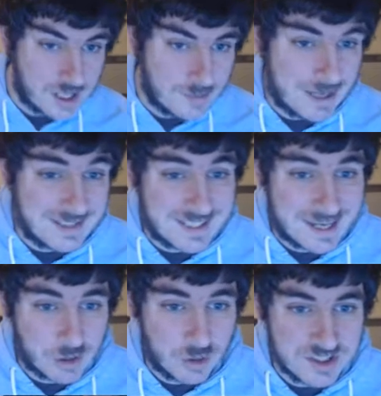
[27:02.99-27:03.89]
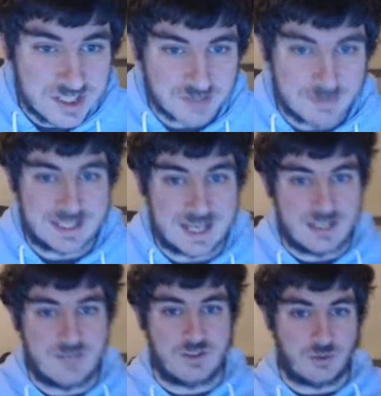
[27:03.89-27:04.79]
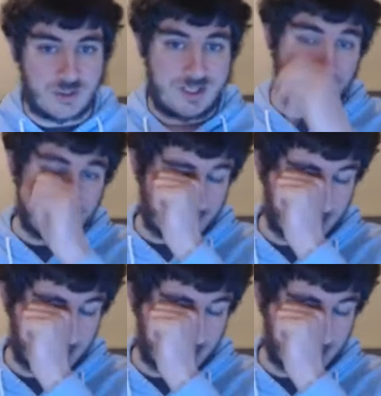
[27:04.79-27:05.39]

Bandai Namco is yet to make any official announcement, but the